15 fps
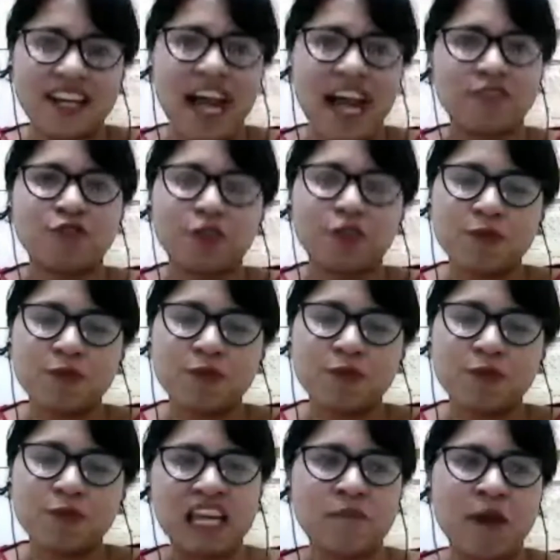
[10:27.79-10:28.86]
I would be
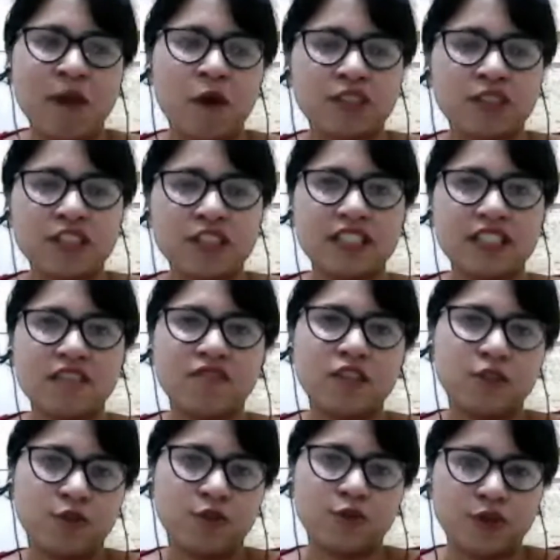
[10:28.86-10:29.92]
speaking about the civil
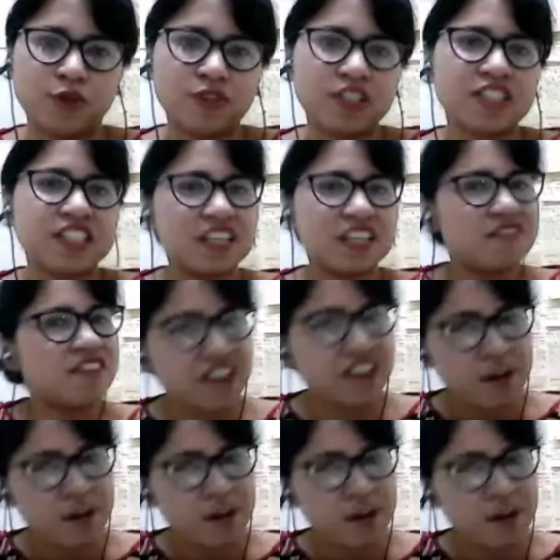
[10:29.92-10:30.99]
suit or the civil
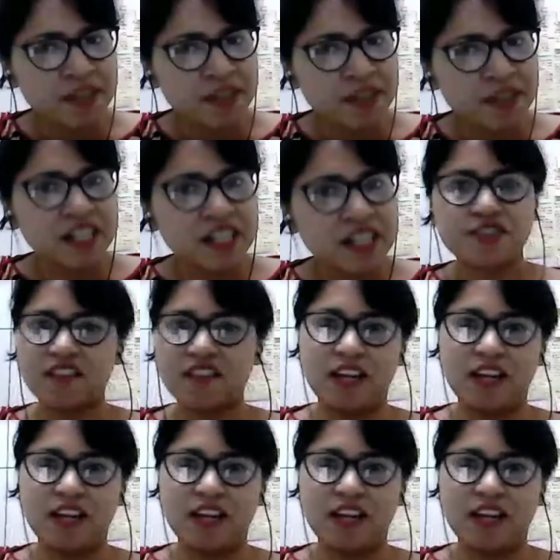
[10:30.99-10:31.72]
remedy which is available.